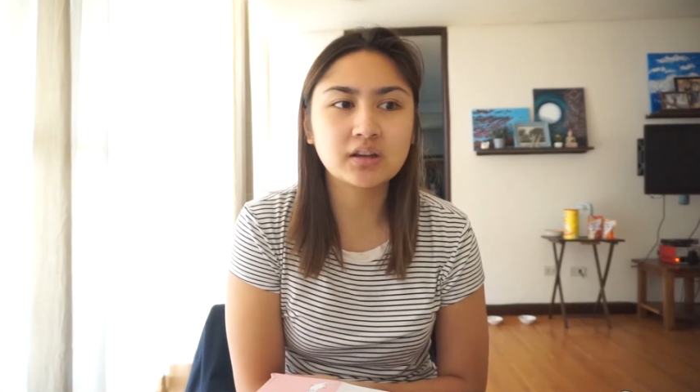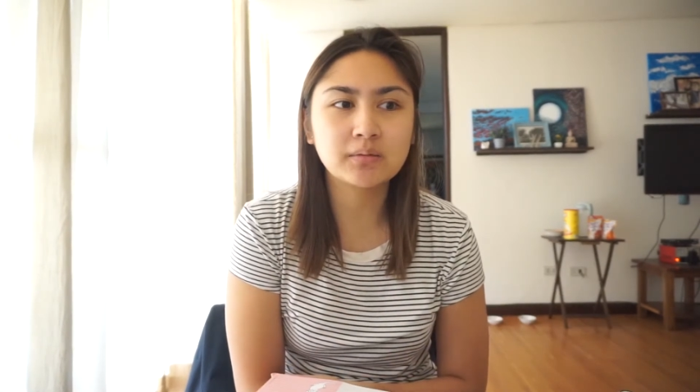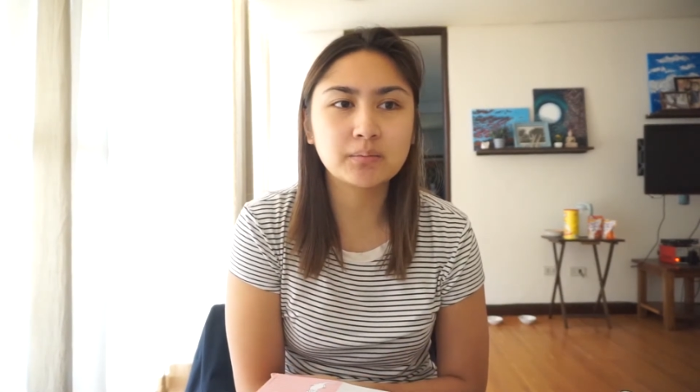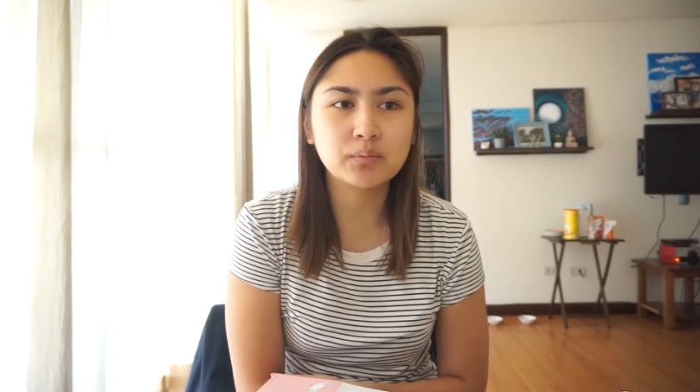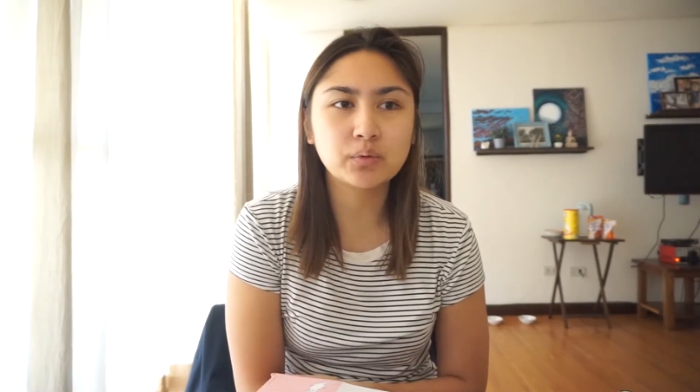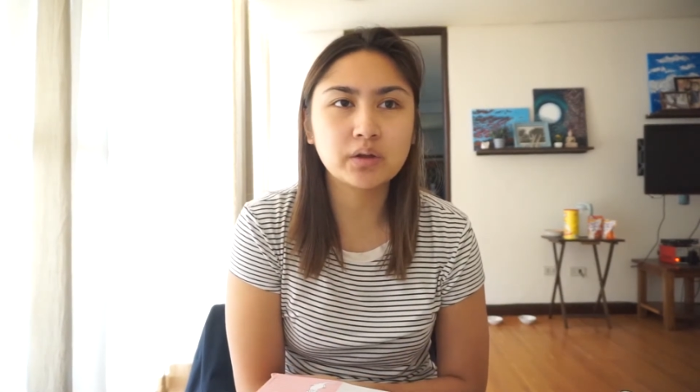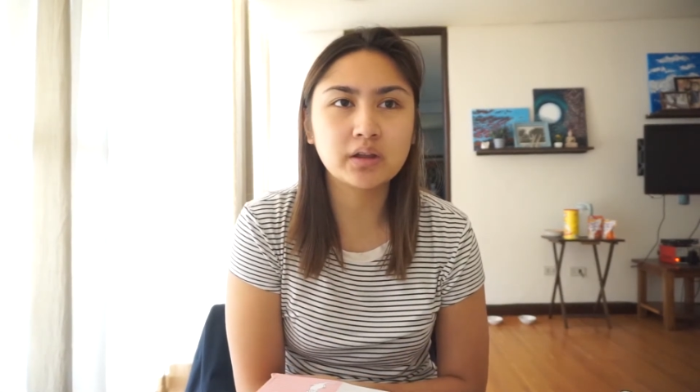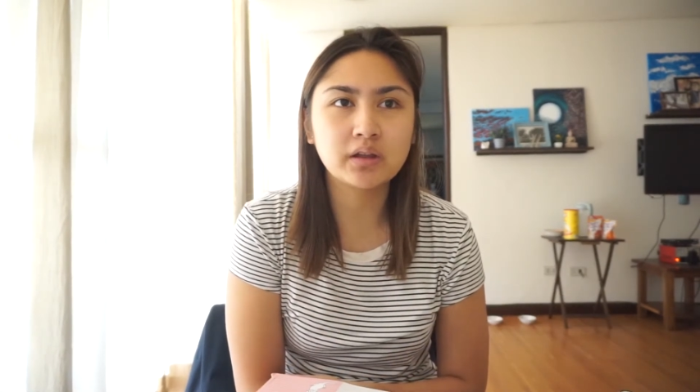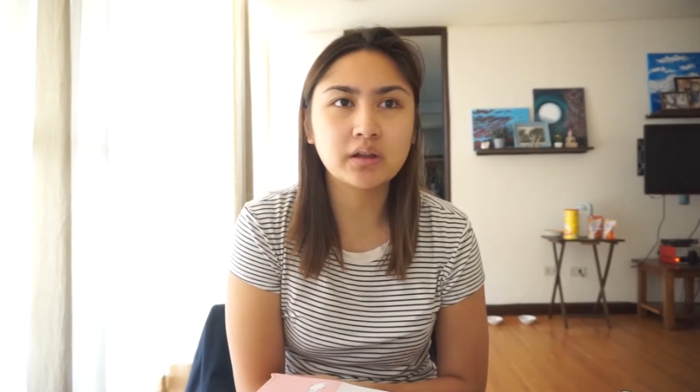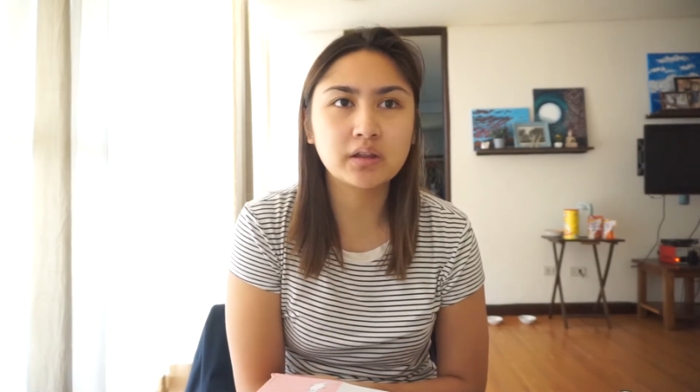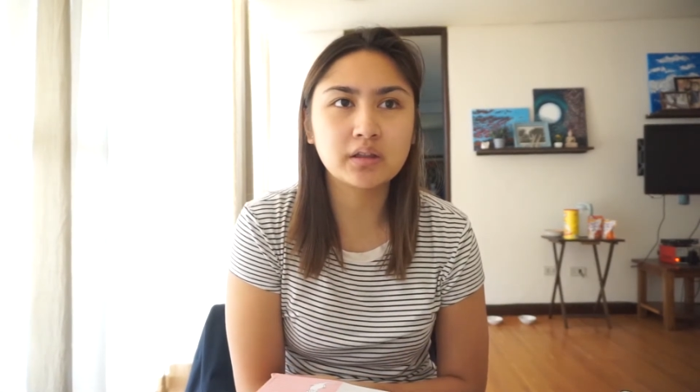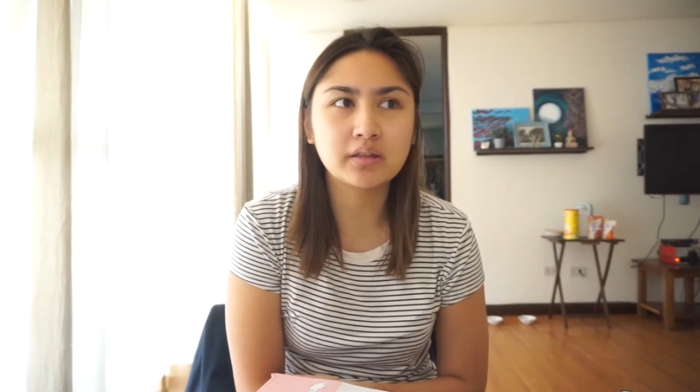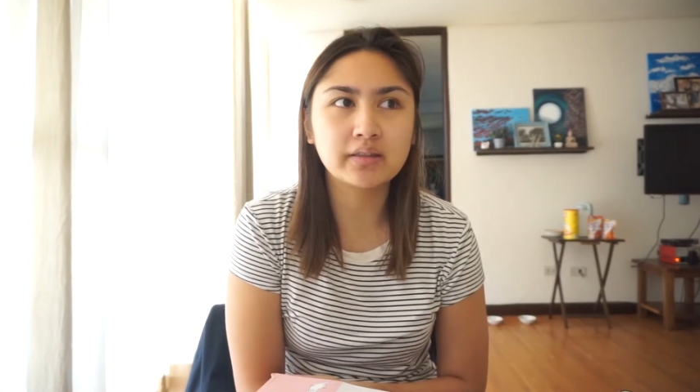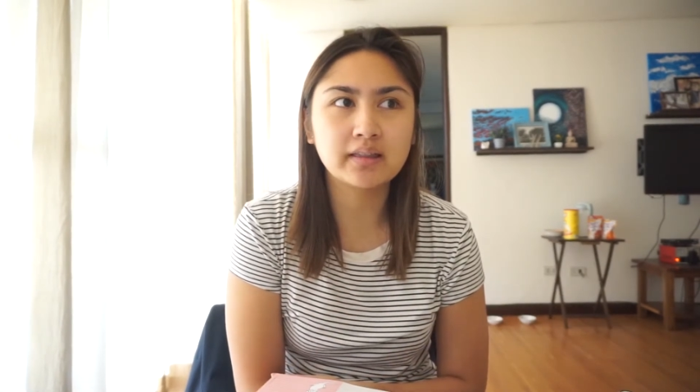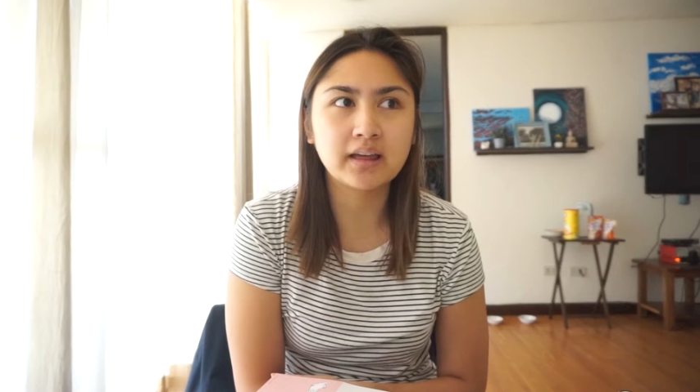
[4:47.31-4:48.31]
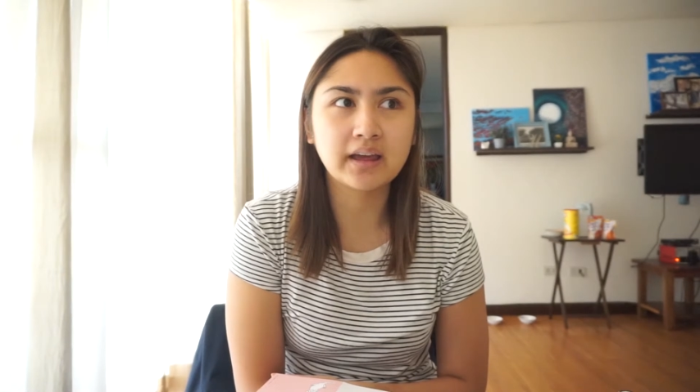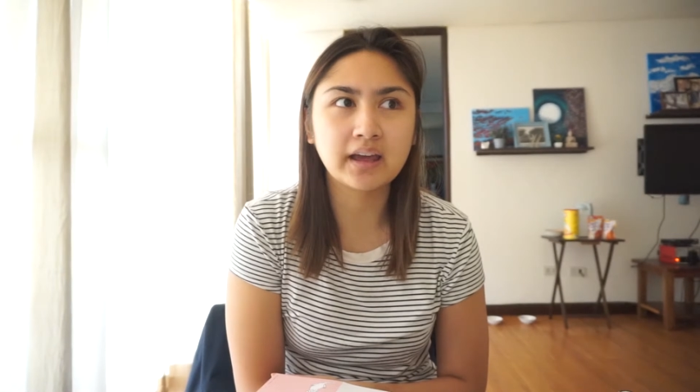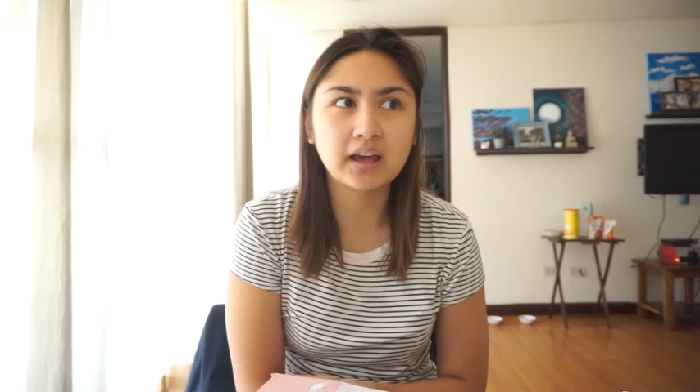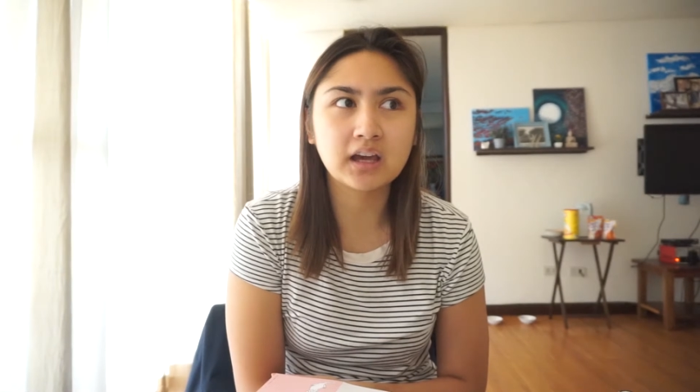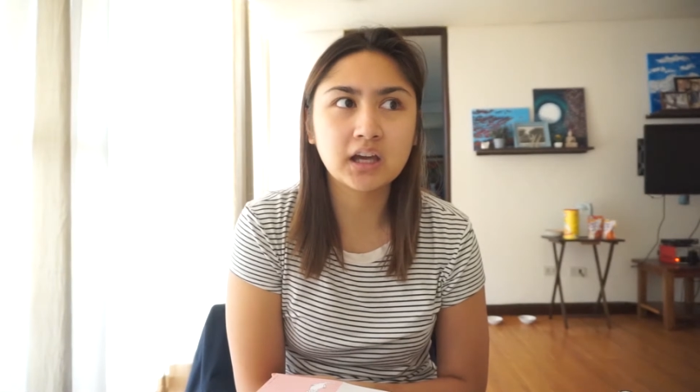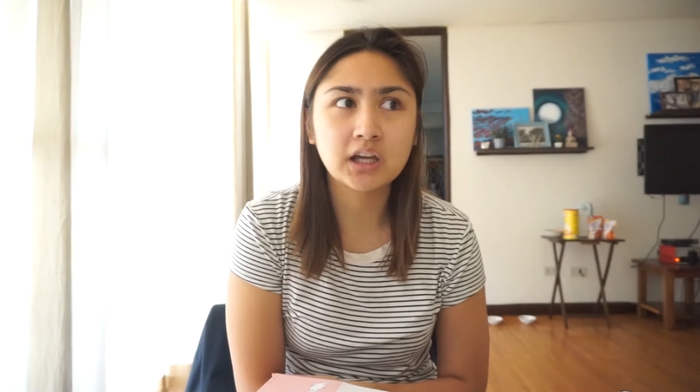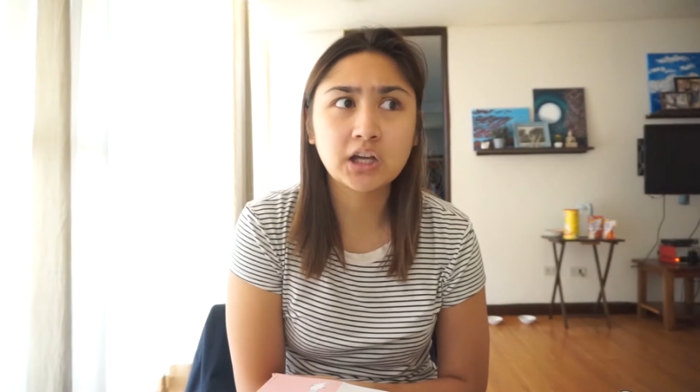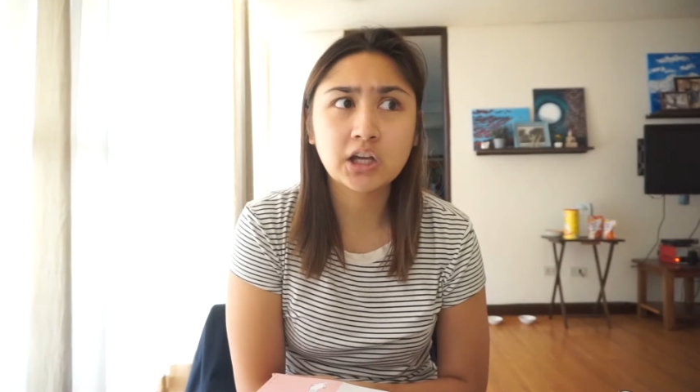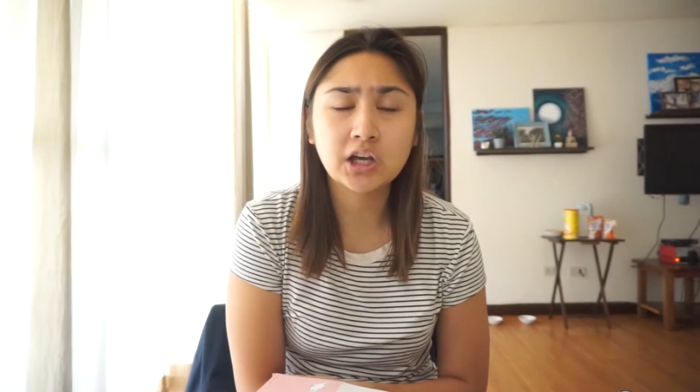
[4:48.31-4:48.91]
up with like